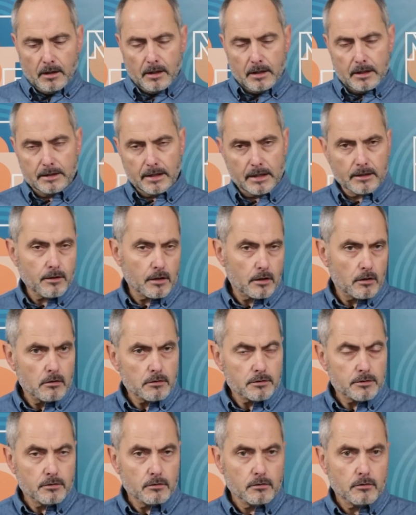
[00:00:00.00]
In
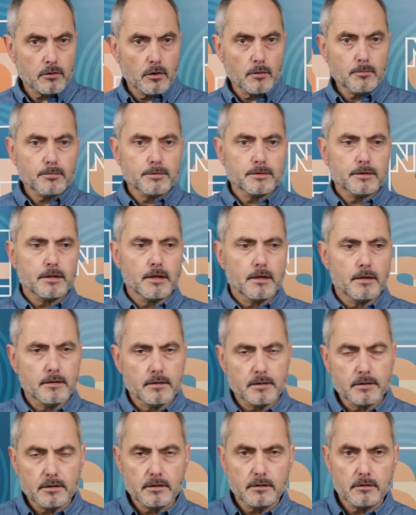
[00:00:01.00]
agricultural crops,
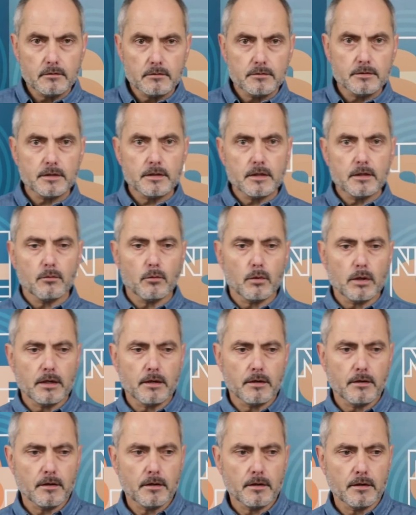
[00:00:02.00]
this is usually
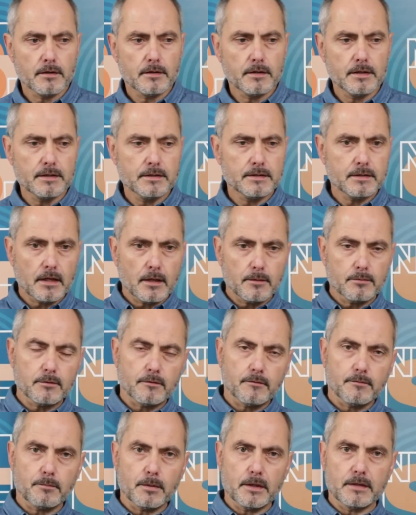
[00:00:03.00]
where these types
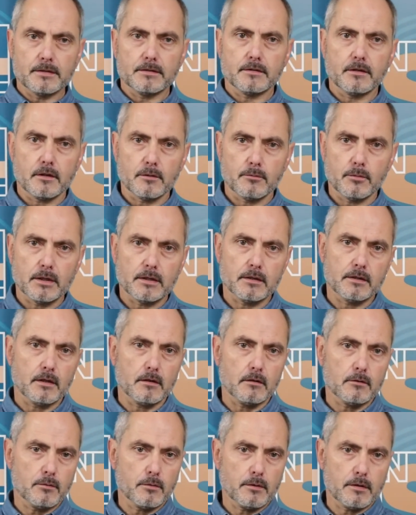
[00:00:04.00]
of pests are being
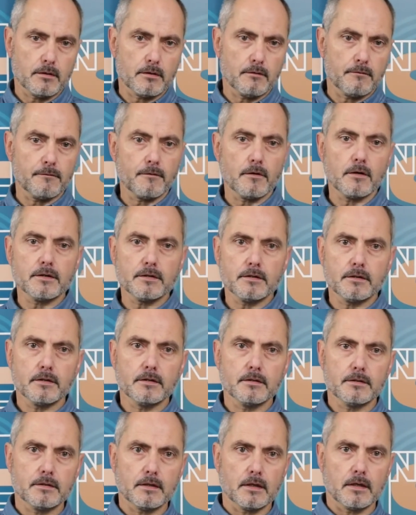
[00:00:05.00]
dealt with the
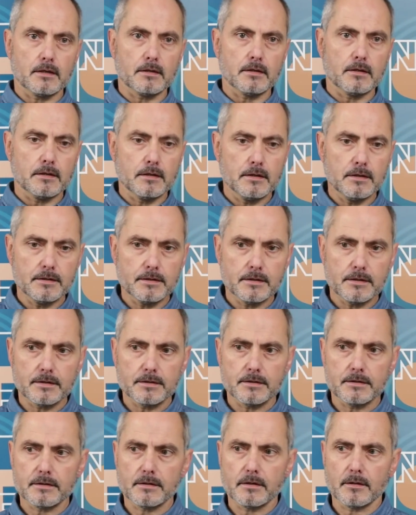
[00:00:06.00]
fastest and the
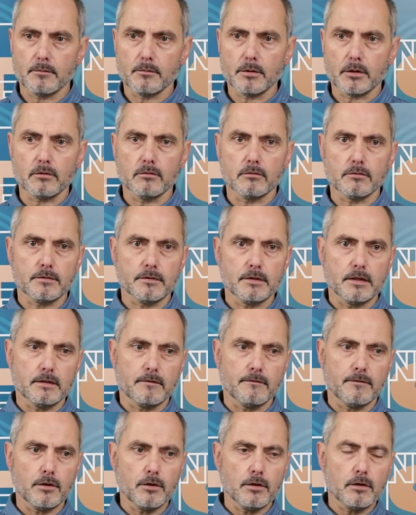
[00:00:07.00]
easiest, because there are
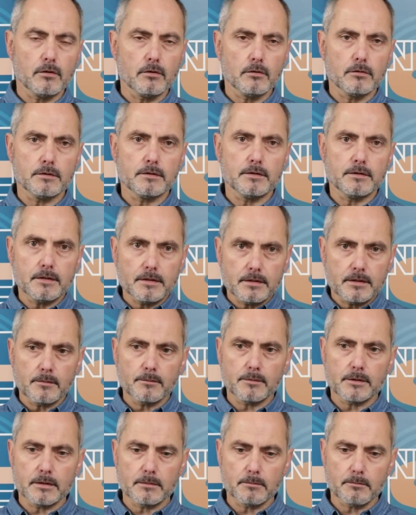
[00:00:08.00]
very good
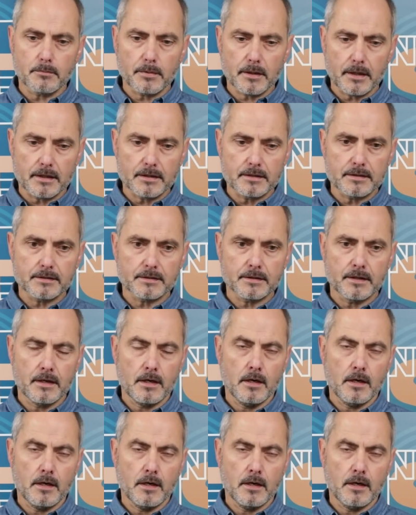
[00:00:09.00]
systems in place